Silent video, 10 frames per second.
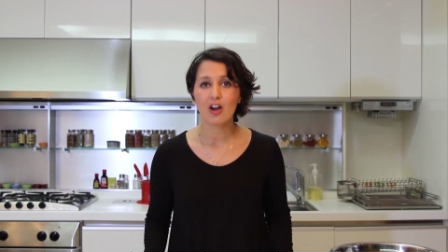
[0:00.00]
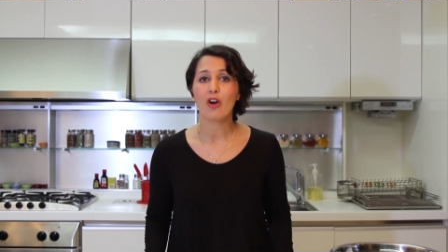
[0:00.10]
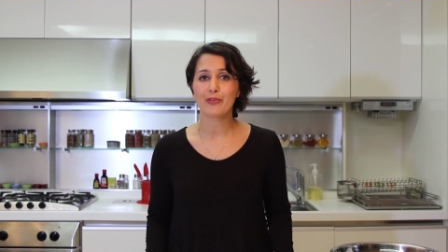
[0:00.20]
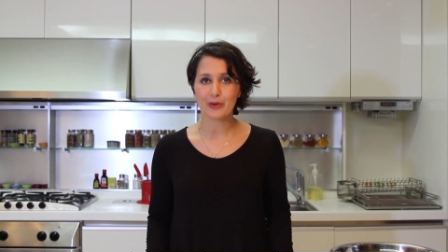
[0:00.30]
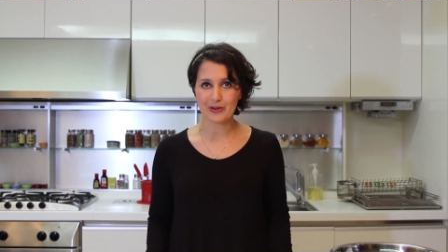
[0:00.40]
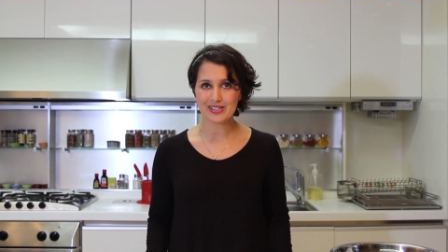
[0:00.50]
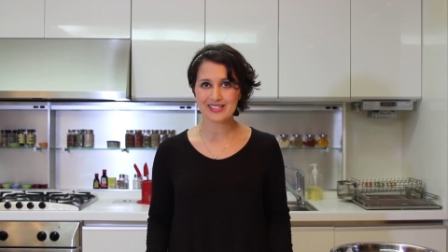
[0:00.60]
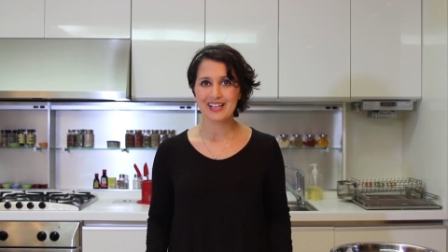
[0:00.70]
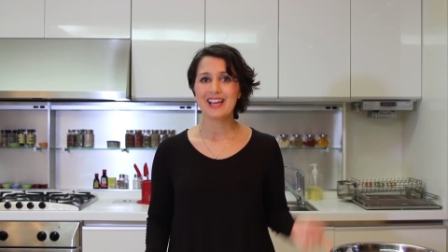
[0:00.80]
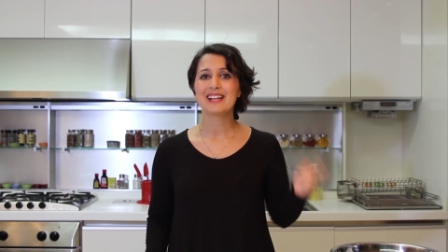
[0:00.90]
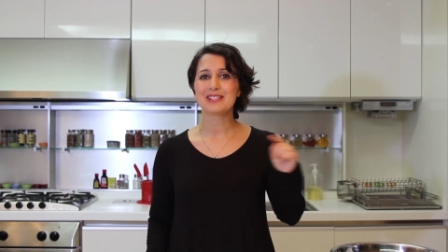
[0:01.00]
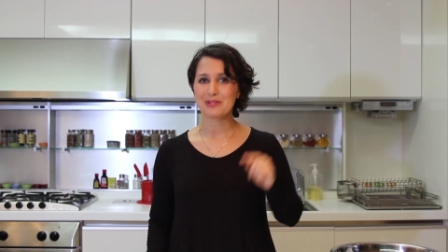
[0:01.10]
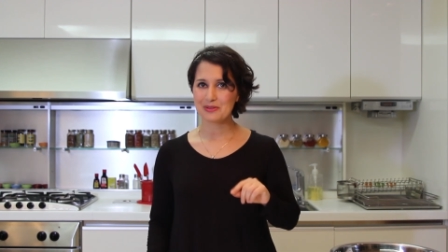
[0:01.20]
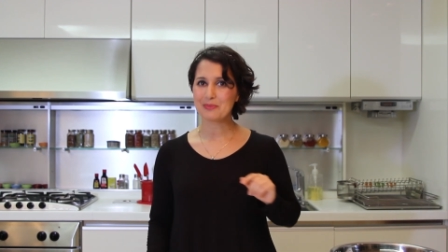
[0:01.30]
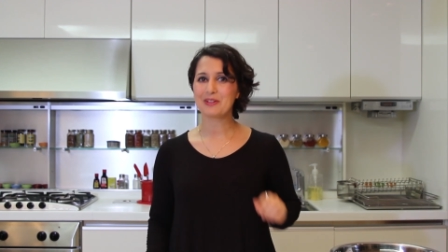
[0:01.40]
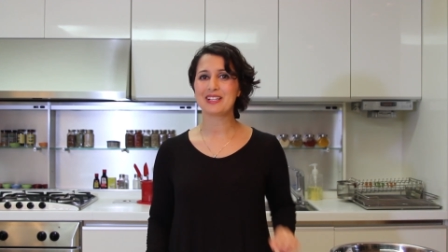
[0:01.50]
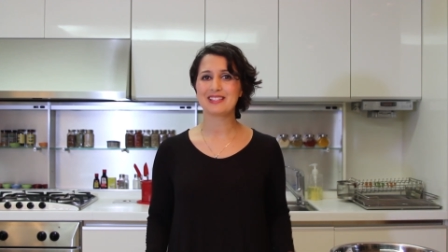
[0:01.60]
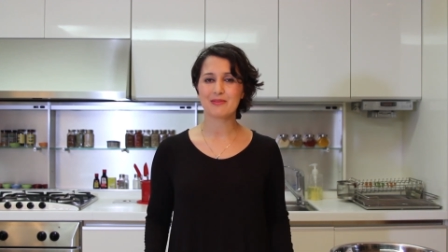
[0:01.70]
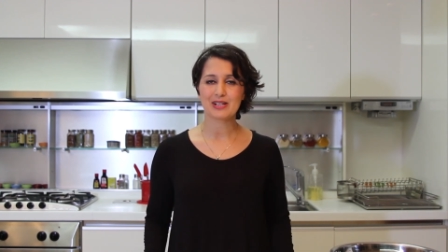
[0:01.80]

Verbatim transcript: Of course, it's a super easy